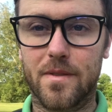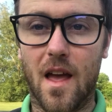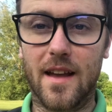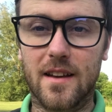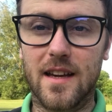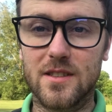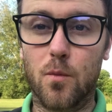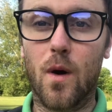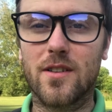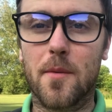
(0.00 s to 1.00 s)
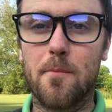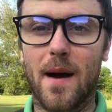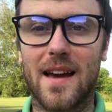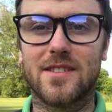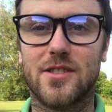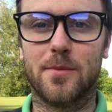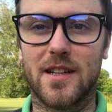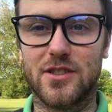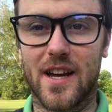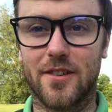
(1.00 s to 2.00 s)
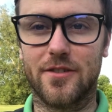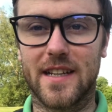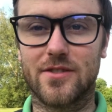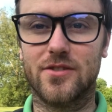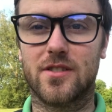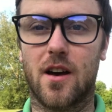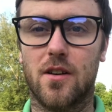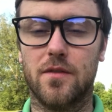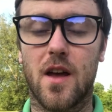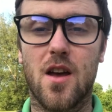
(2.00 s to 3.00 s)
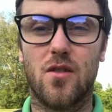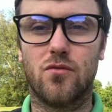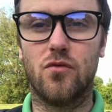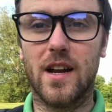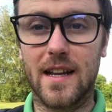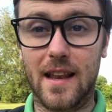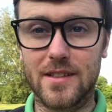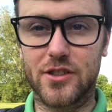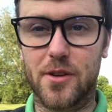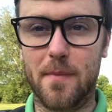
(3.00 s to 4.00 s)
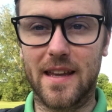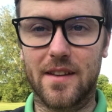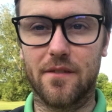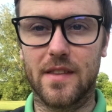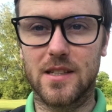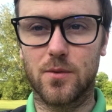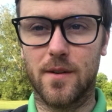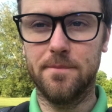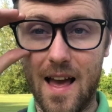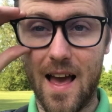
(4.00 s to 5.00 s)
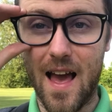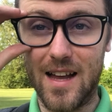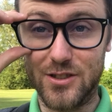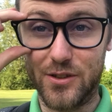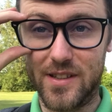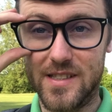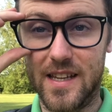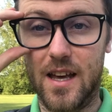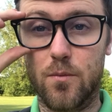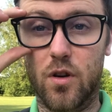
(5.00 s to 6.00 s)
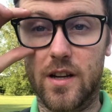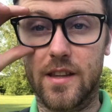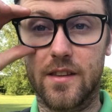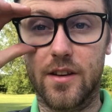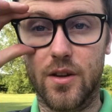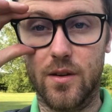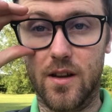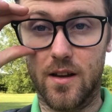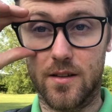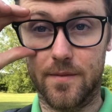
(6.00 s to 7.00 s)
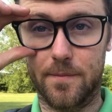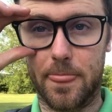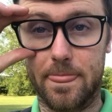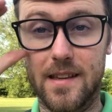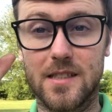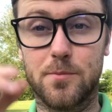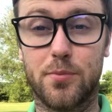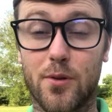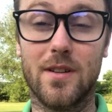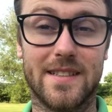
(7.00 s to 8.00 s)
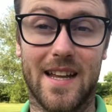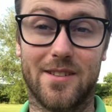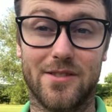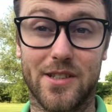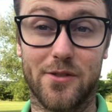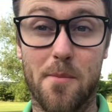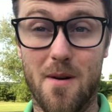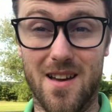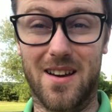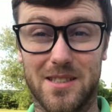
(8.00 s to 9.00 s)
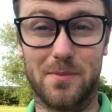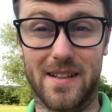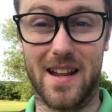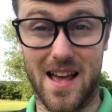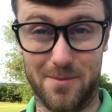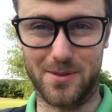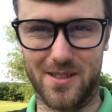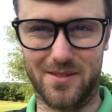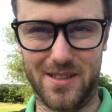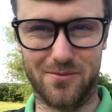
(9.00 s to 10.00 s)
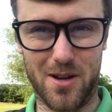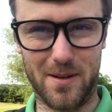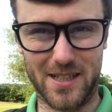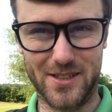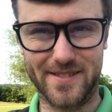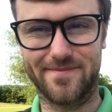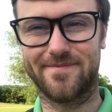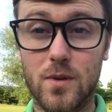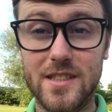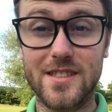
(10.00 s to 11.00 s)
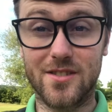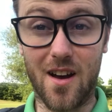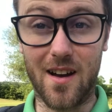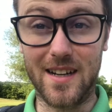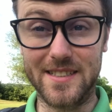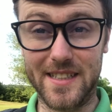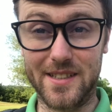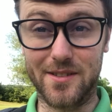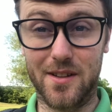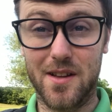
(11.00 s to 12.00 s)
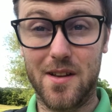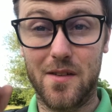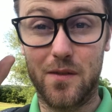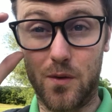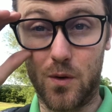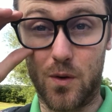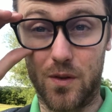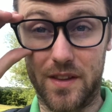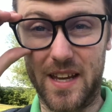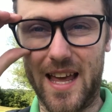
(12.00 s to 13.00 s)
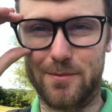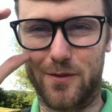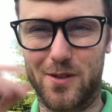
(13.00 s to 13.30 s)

Hi guys, and welcome back to my channel, Nick Does Golf. Really glad you can make it for this one. As you can see, I'm rocking the new look. This is purely down to my eyes being absolutely rubbish, which is not ideal for the game of